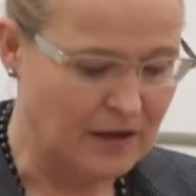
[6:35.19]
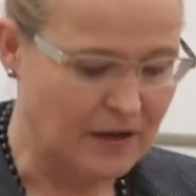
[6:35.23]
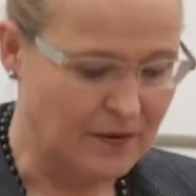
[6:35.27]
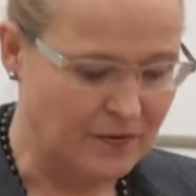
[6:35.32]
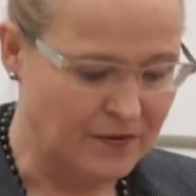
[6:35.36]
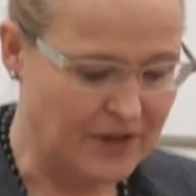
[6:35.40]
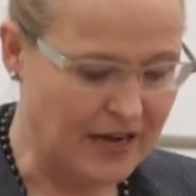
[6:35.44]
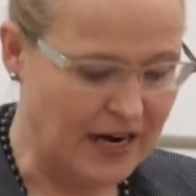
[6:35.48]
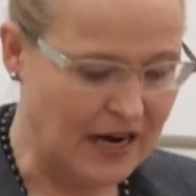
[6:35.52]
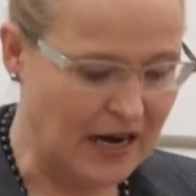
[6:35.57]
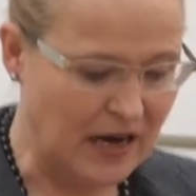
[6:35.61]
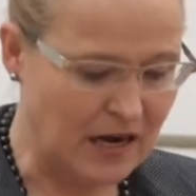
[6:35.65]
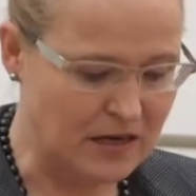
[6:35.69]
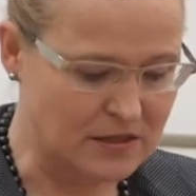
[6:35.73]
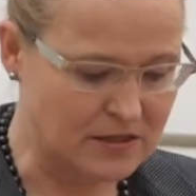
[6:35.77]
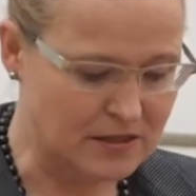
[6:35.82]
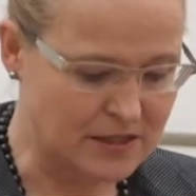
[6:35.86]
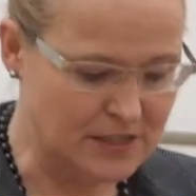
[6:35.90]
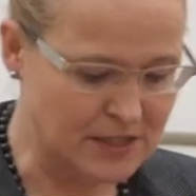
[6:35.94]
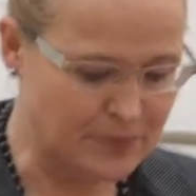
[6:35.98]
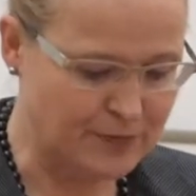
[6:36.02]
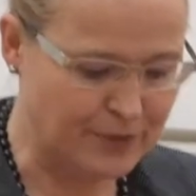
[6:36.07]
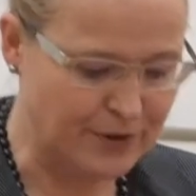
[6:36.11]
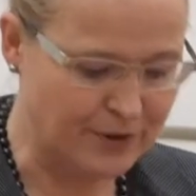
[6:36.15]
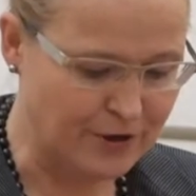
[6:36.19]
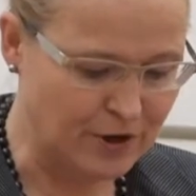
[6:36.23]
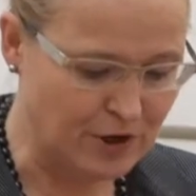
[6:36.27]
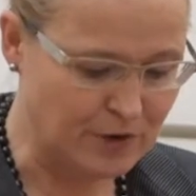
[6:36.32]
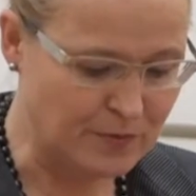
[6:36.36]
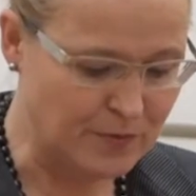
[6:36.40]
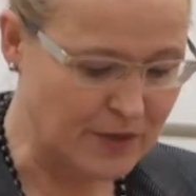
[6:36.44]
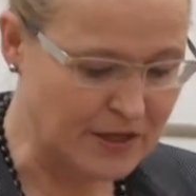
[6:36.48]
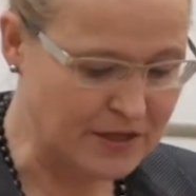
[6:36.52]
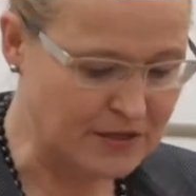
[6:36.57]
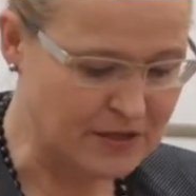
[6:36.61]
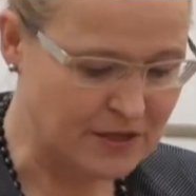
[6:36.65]
The artist
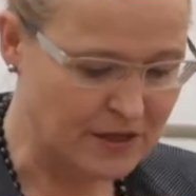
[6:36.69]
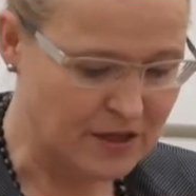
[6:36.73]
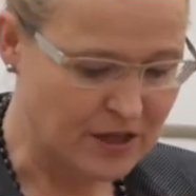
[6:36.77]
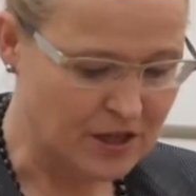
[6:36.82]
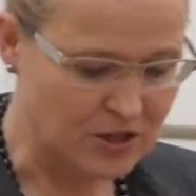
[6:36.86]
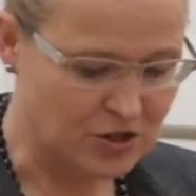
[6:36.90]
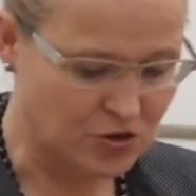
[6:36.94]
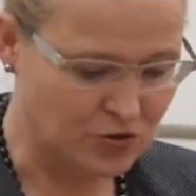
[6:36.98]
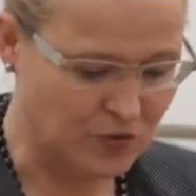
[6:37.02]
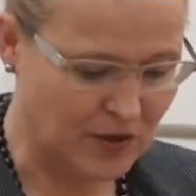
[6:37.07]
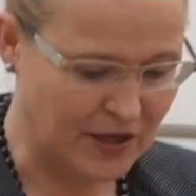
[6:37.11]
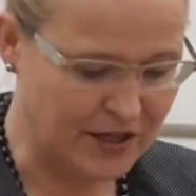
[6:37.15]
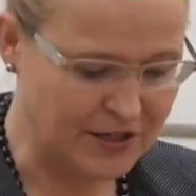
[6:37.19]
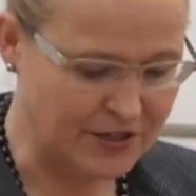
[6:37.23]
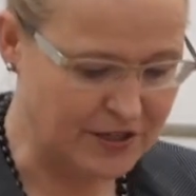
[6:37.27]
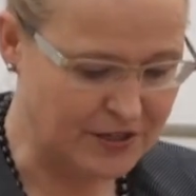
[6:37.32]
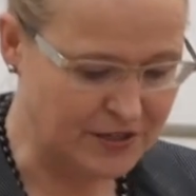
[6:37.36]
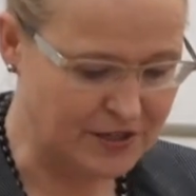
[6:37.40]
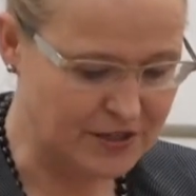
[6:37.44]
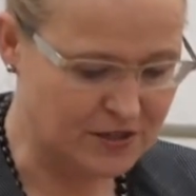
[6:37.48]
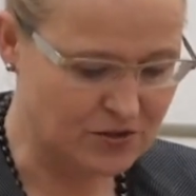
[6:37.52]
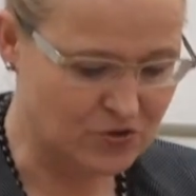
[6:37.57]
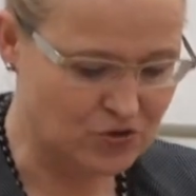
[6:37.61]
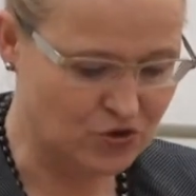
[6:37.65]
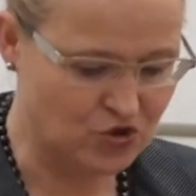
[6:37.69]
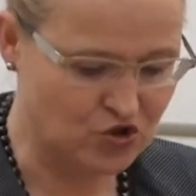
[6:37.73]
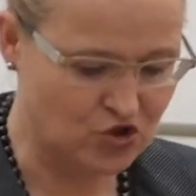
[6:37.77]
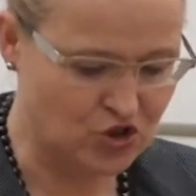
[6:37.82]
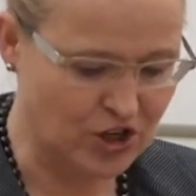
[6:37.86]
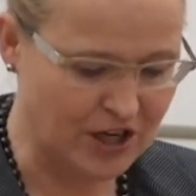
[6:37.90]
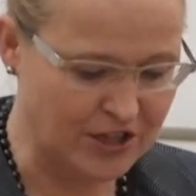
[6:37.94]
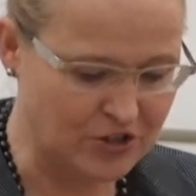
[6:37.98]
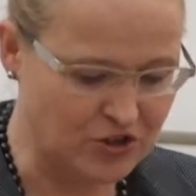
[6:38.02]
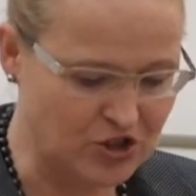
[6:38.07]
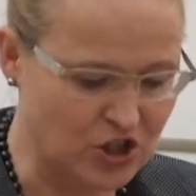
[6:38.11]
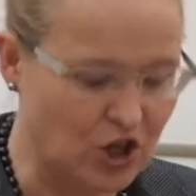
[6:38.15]
Pearlman tries to
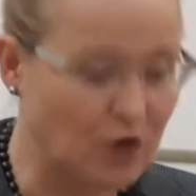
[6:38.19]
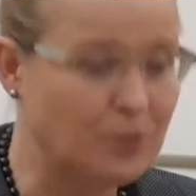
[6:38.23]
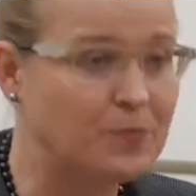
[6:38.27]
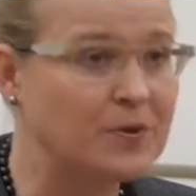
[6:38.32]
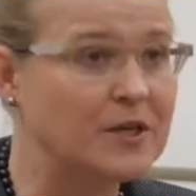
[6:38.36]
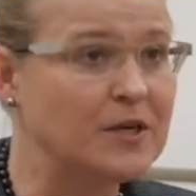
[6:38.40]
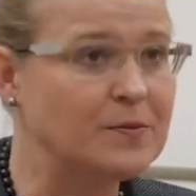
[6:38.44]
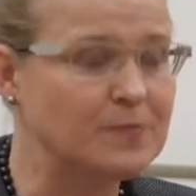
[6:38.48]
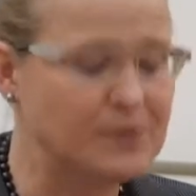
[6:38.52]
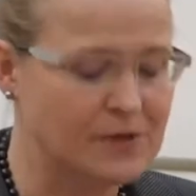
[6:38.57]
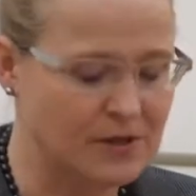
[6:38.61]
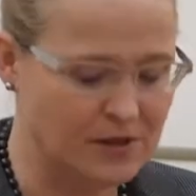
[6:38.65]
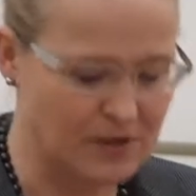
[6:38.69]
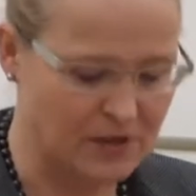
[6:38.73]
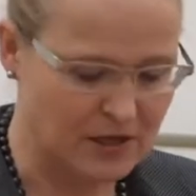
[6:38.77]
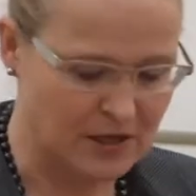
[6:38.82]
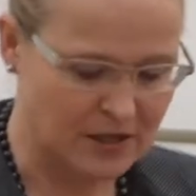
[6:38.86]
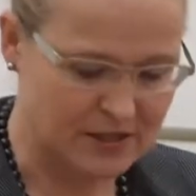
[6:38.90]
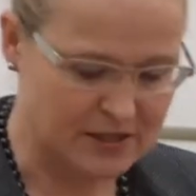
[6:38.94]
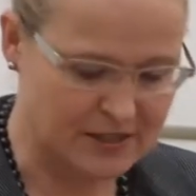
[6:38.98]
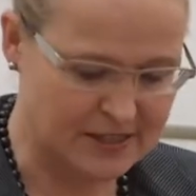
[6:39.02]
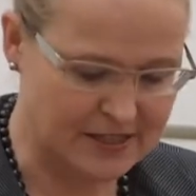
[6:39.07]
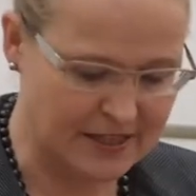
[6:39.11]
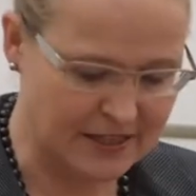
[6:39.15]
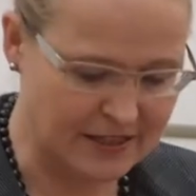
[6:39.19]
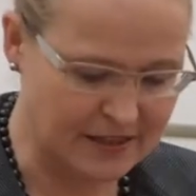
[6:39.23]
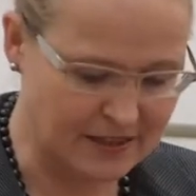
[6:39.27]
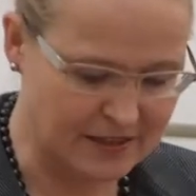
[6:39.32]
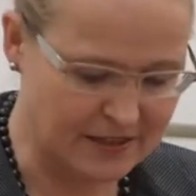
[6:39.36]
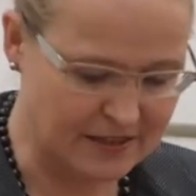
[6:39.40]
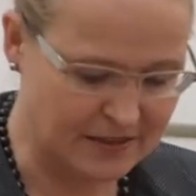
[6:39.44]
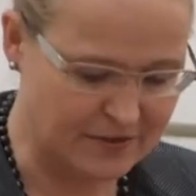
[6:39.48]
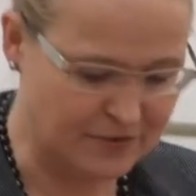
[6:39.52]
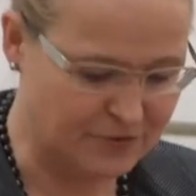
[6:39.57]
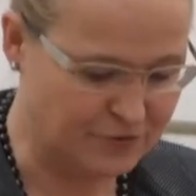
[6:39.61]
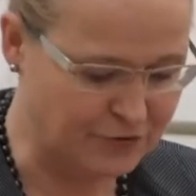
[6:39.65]
change how people think
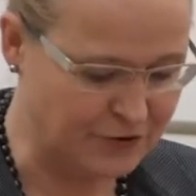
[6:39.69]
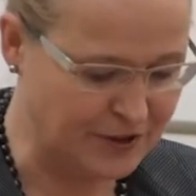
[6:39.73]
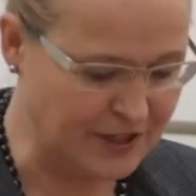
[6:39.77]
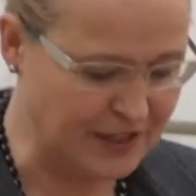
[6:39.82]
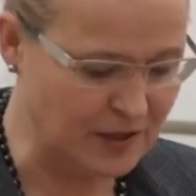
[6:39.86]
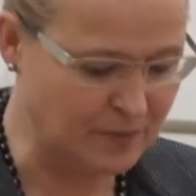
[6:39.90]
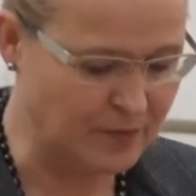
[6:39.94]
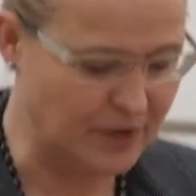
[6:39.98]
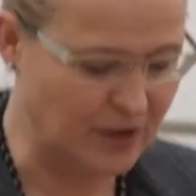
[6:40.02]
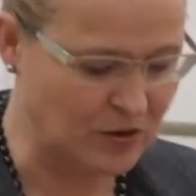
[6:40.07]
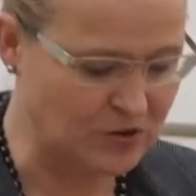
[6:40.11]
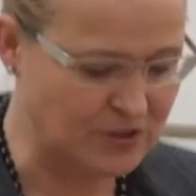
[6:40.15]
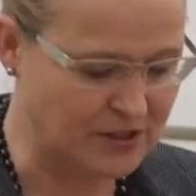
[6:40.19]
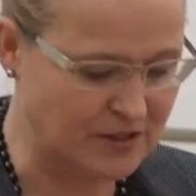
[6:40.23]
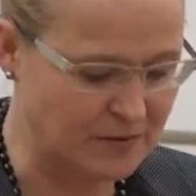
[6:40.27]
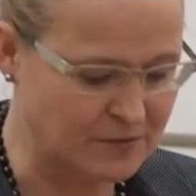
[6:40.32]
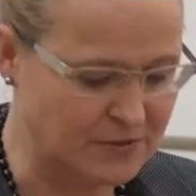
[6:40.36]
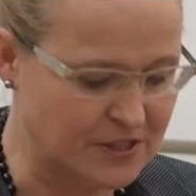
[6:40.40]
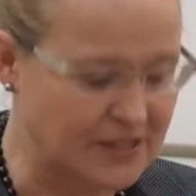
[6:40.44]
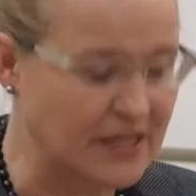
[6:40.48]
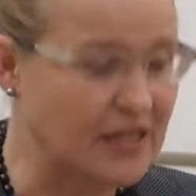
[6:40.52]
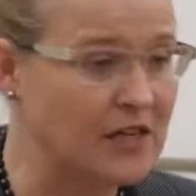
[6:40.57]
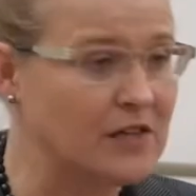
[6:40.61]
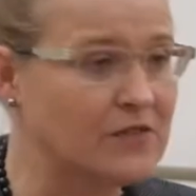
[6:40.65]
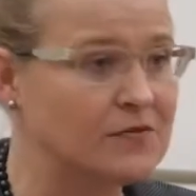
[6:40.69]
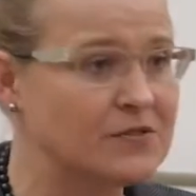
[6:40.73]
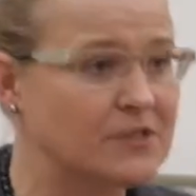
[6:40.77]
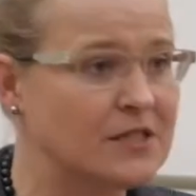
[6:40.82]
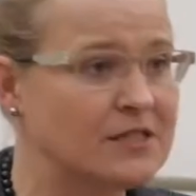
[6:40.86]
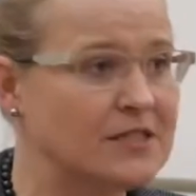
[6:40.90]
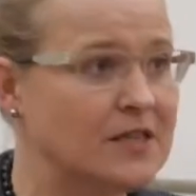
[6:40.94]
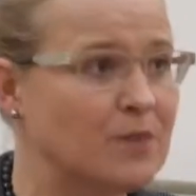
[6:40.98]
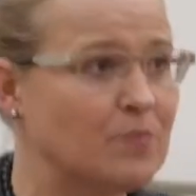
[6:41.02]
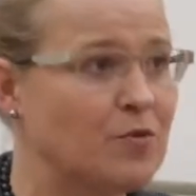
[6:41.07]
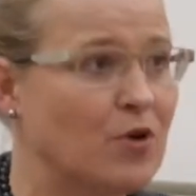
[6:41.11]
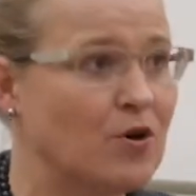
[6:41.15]
and feel about themselves and
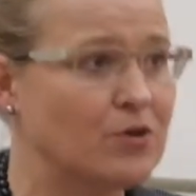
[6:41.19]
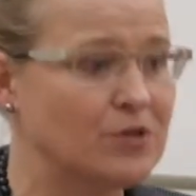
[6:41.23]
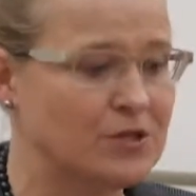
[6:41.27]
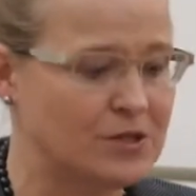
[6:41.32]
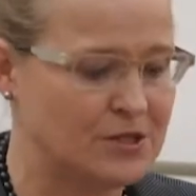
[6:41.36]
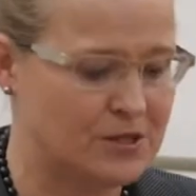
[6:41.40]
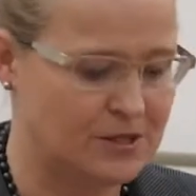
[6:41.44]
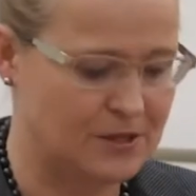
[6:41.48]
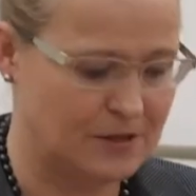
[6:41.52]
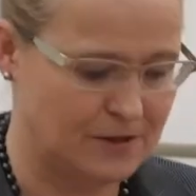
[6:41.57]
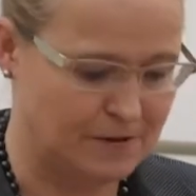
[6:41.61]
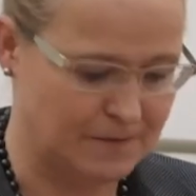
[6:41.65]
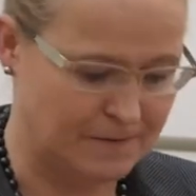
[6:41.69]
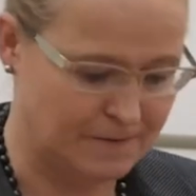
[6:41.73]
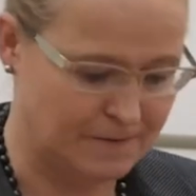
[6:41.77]
their bodies.